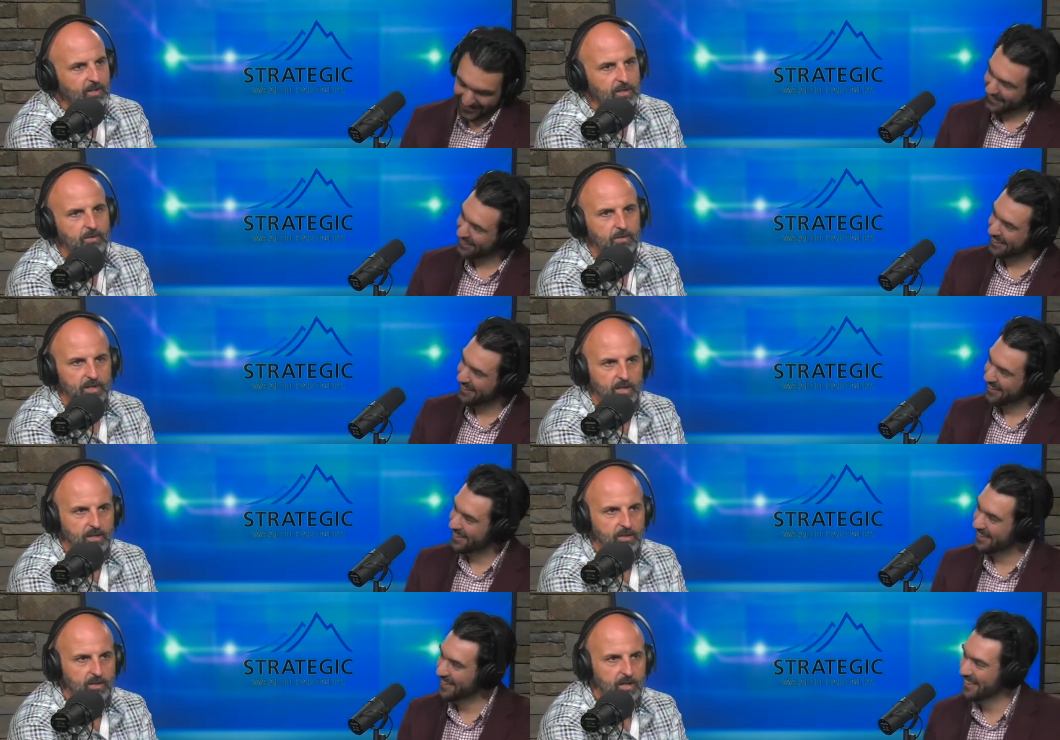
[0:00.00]

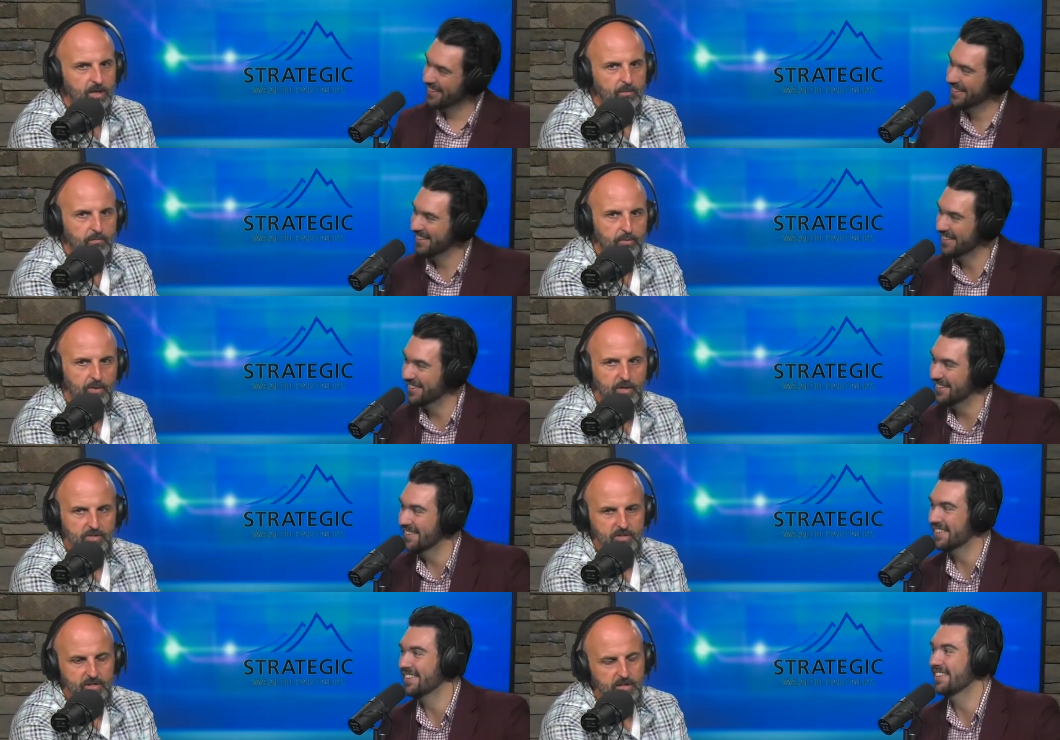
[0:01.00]
Speaker 1: annuity um,
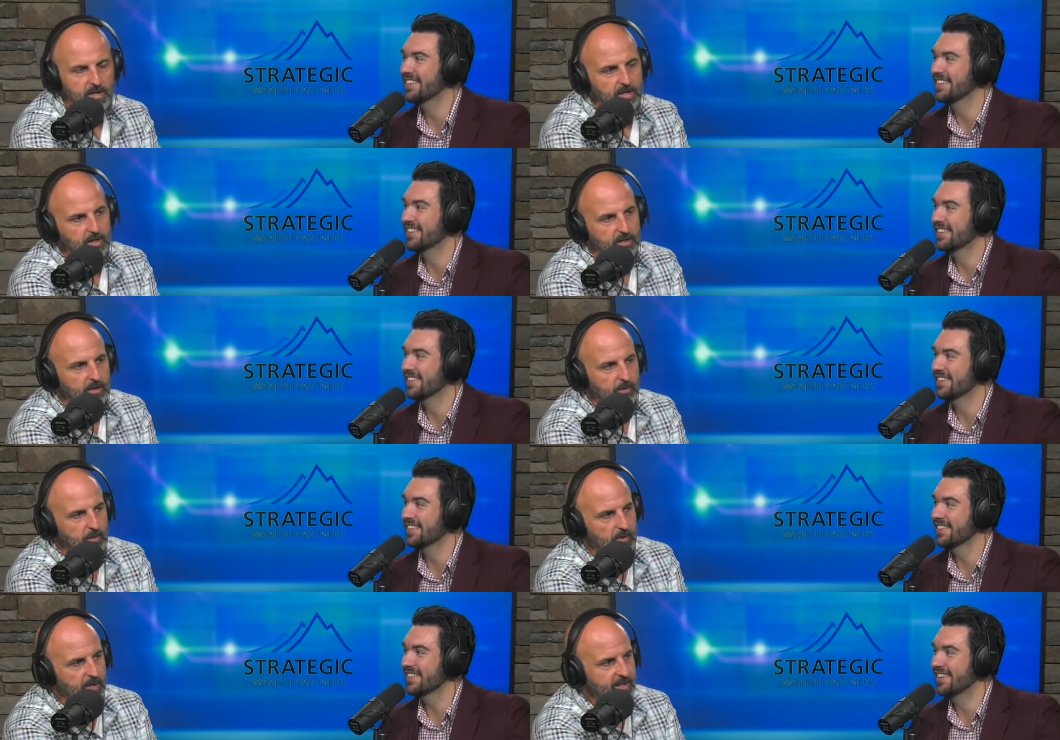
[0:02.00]
production,
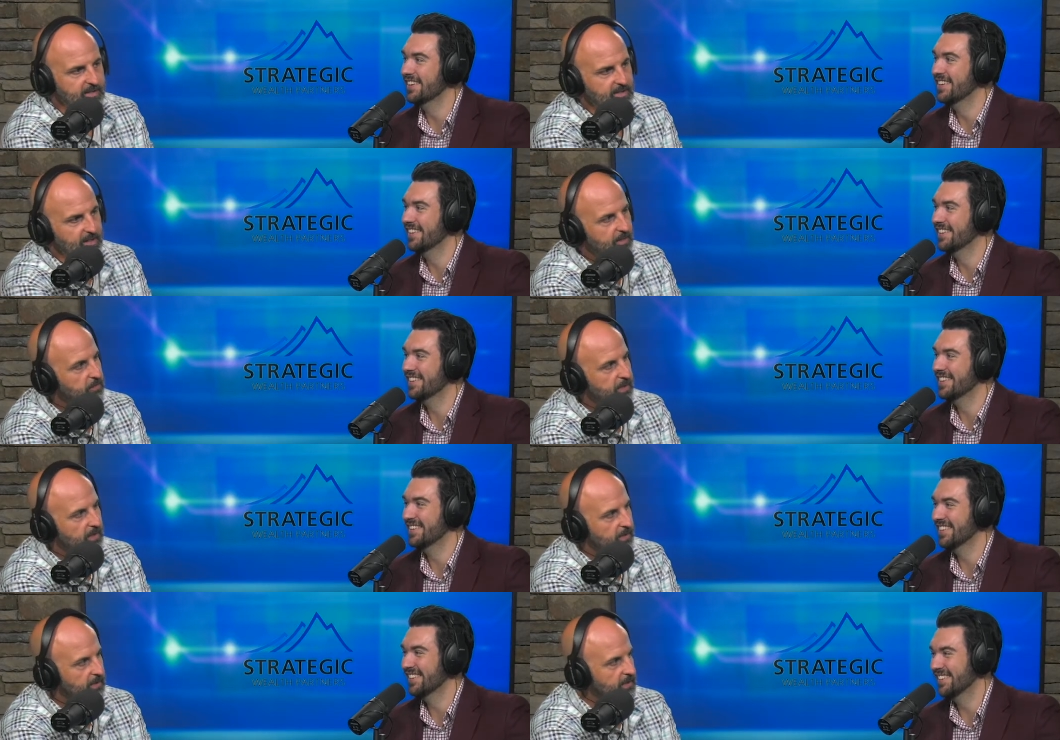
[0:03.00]
where I stand up
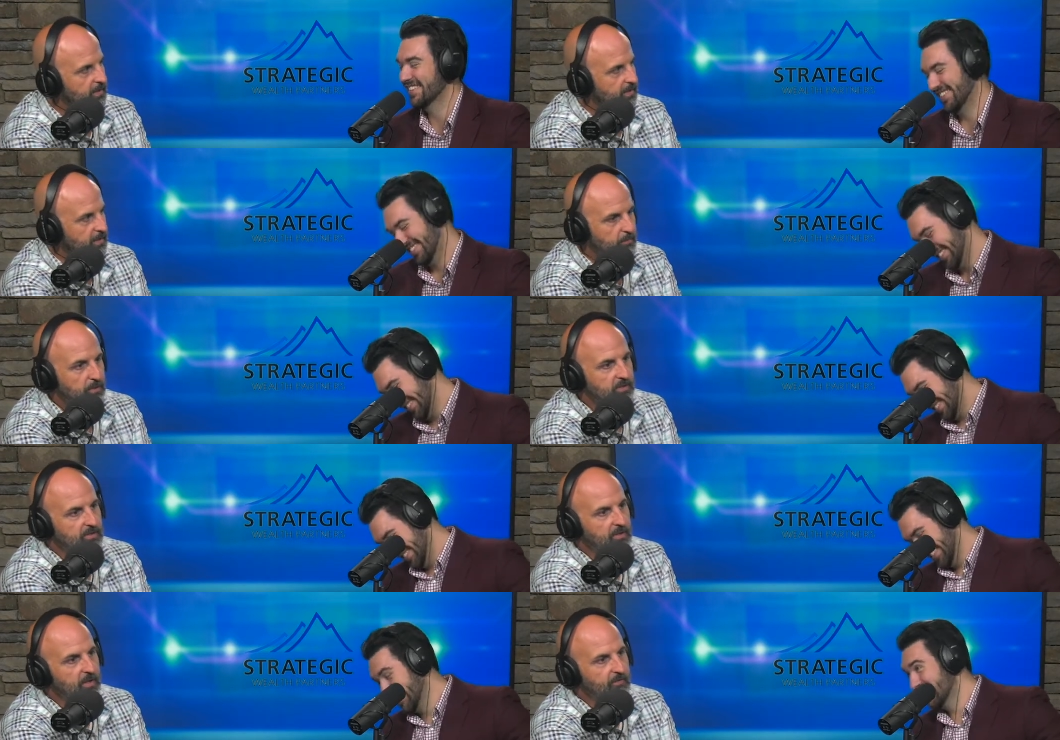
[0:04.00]
there and uh, but
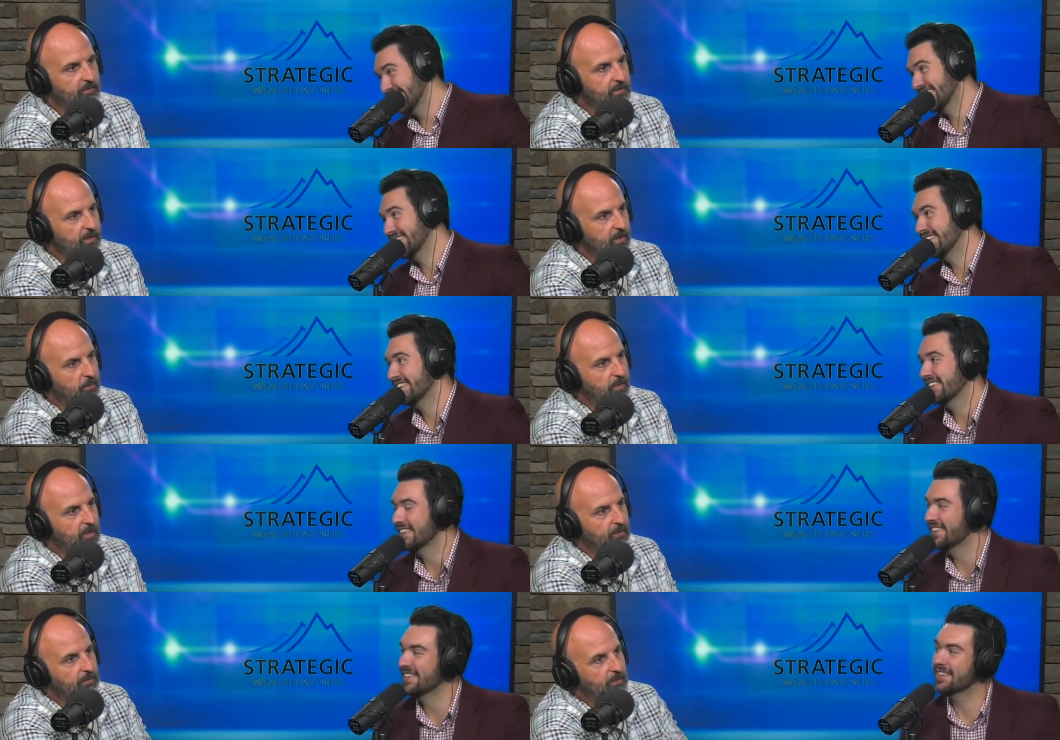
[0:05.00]
soft what
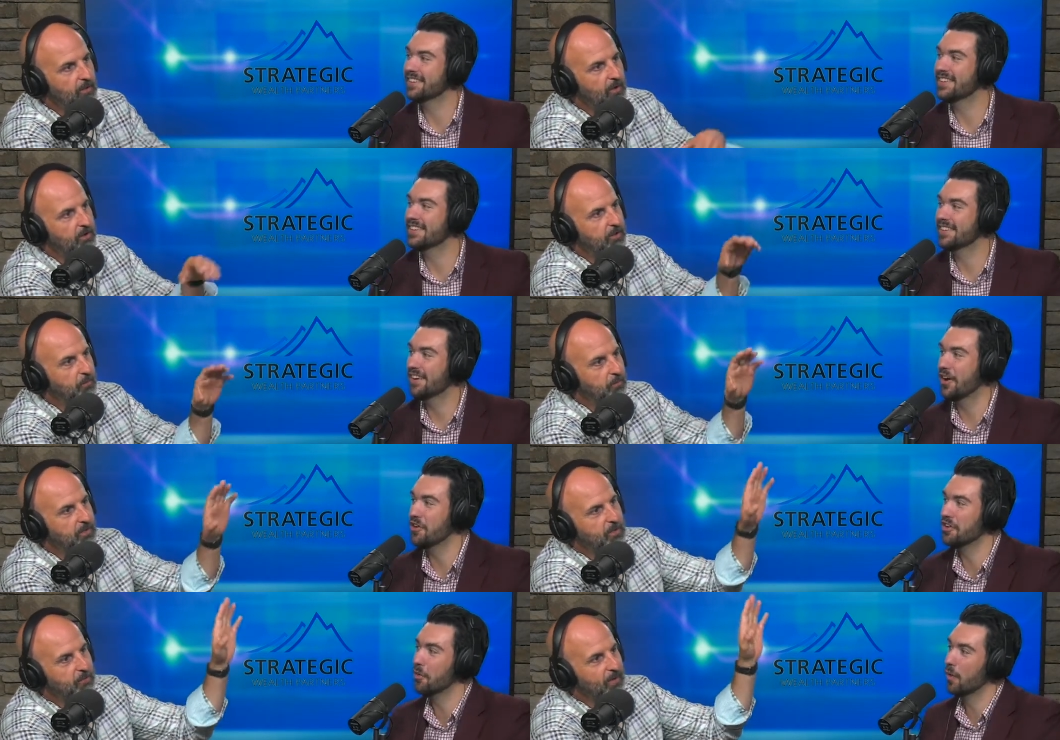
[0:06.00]
light through yonder oh,
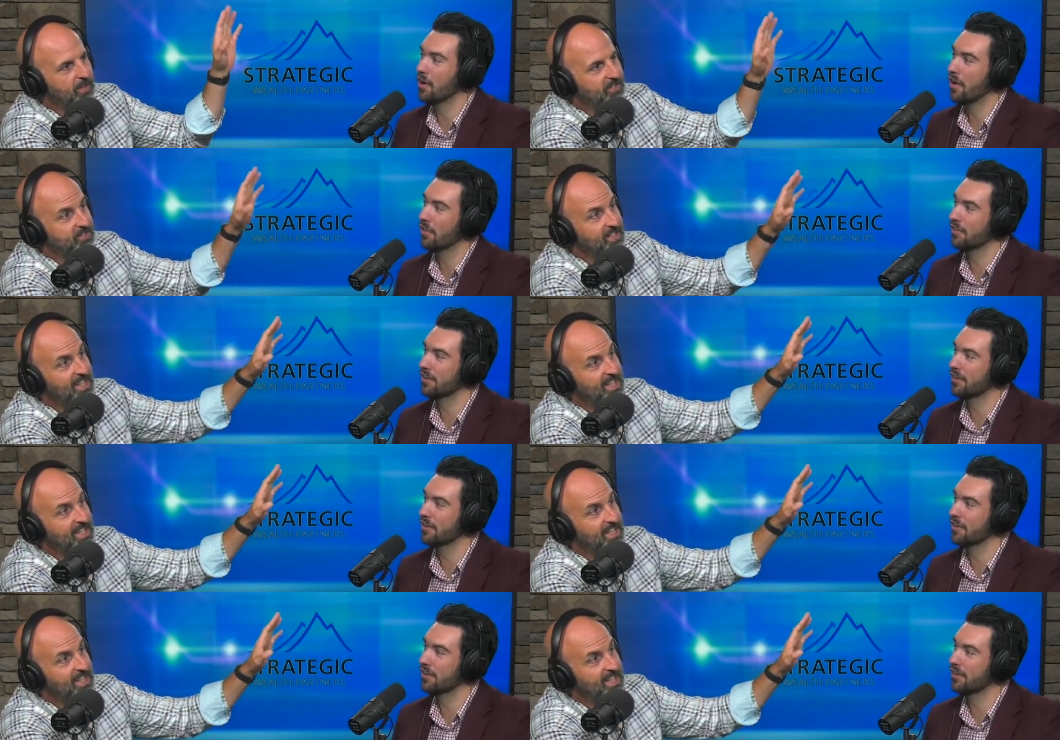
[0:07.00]
window oh, breaks. Wear all the